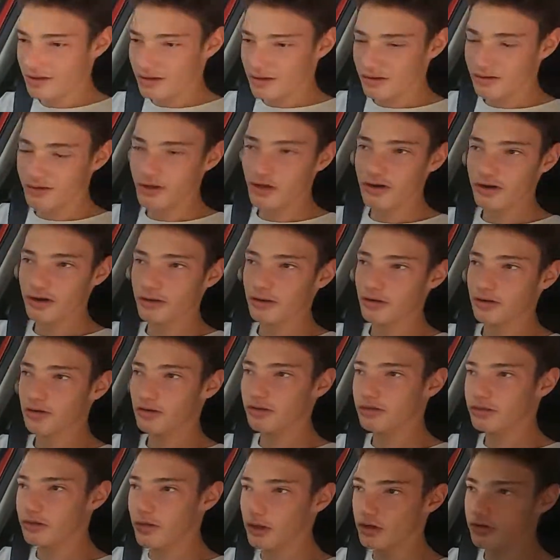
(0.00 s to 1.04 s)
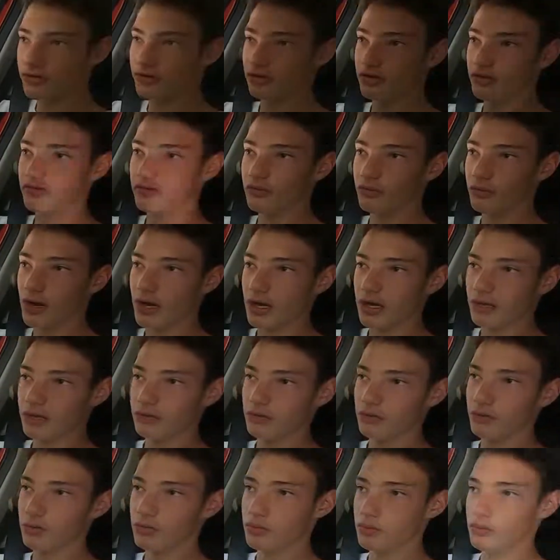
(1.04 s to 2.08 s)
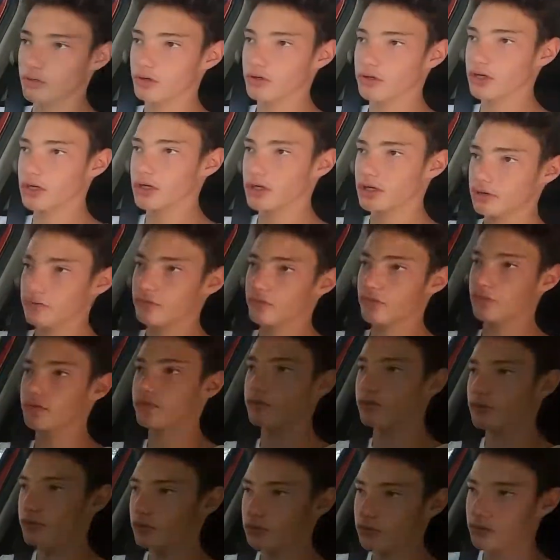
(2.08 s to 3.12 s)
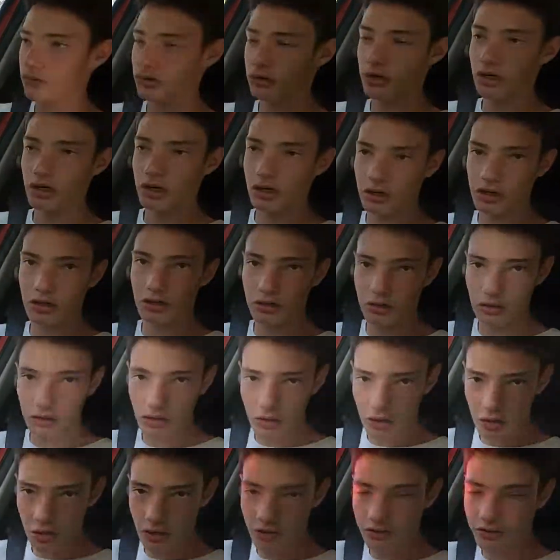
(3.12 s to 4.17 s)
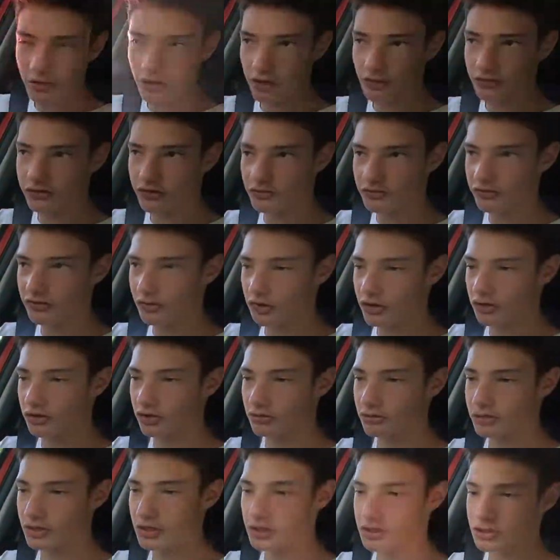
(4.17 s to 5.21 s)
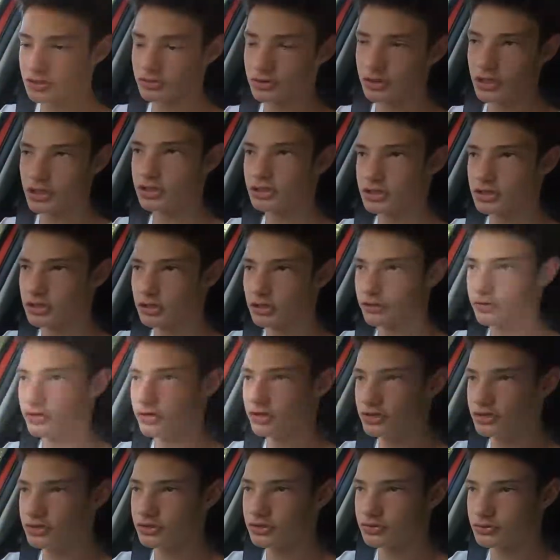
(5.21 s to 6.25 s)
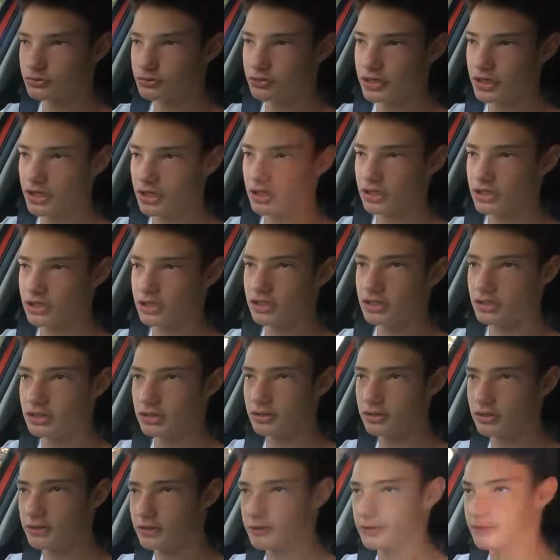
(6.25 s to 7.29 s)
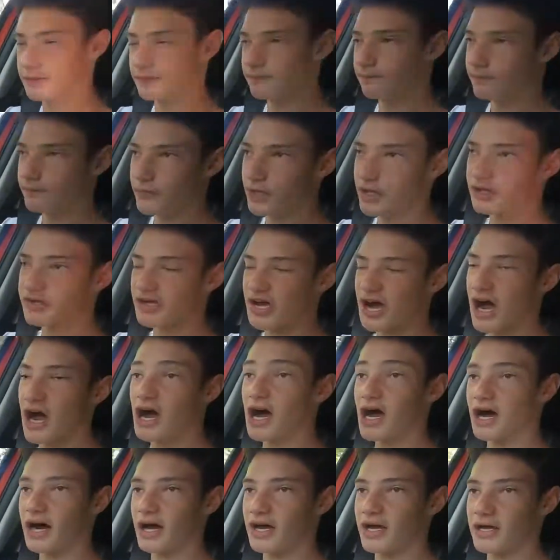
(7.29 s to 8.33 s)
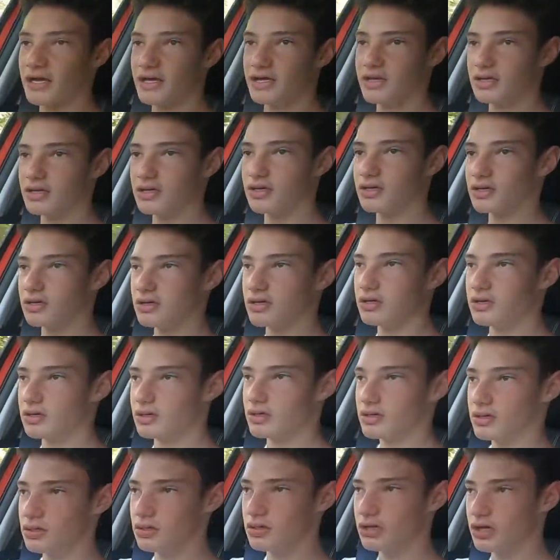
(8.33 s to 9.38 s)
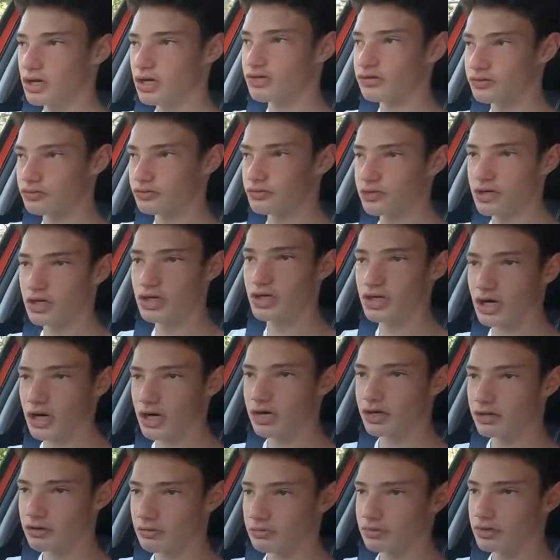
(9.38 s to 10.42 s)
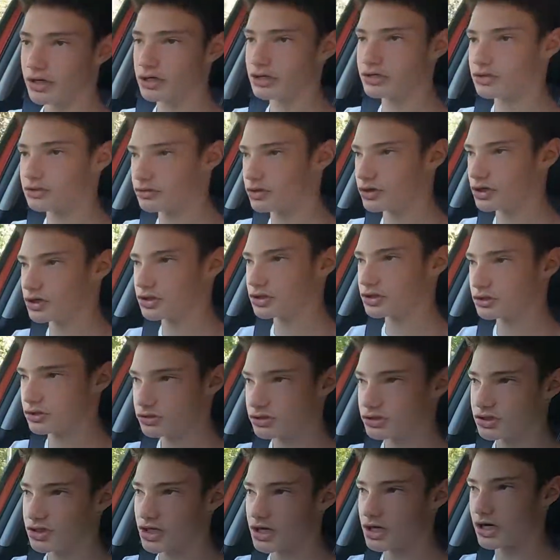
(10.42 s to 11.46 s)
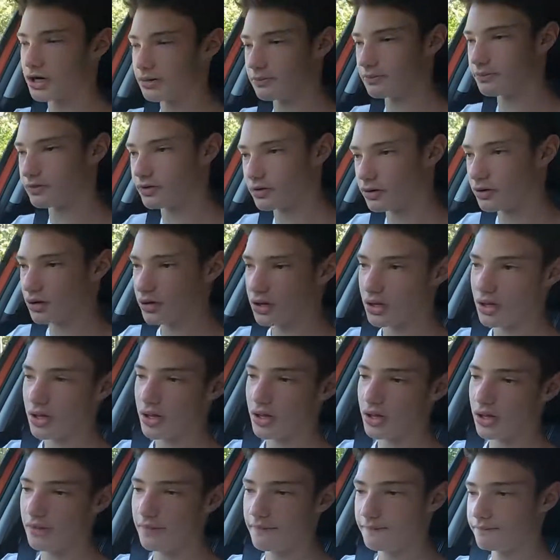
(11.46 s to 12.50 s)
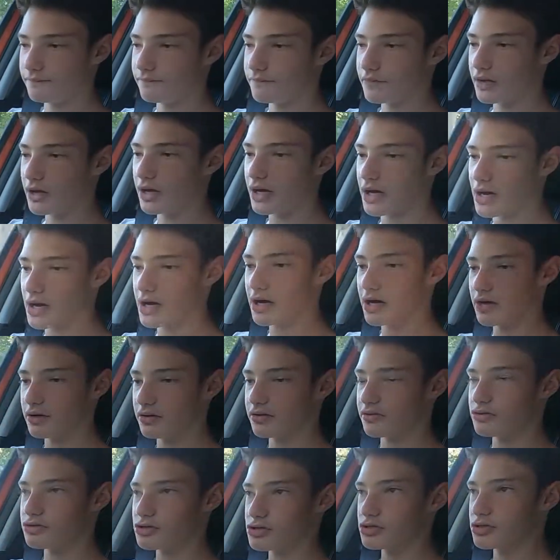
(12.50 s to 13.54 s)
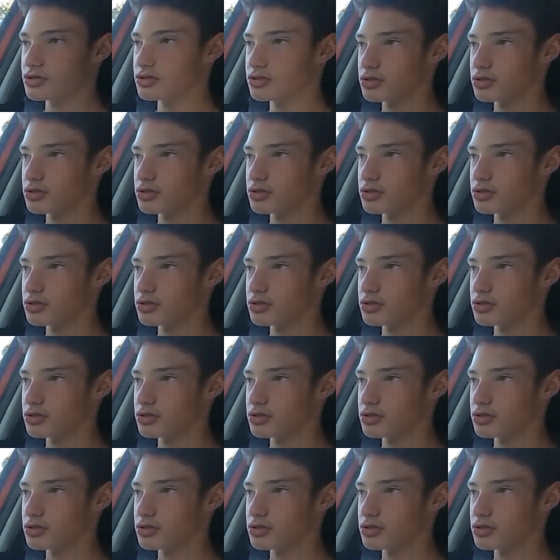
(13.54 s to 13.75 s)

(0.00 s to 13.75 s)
13:1, ooh, a 944. A 13:1 compression ratio is really, it's high. It's a really high compression ratio setup, and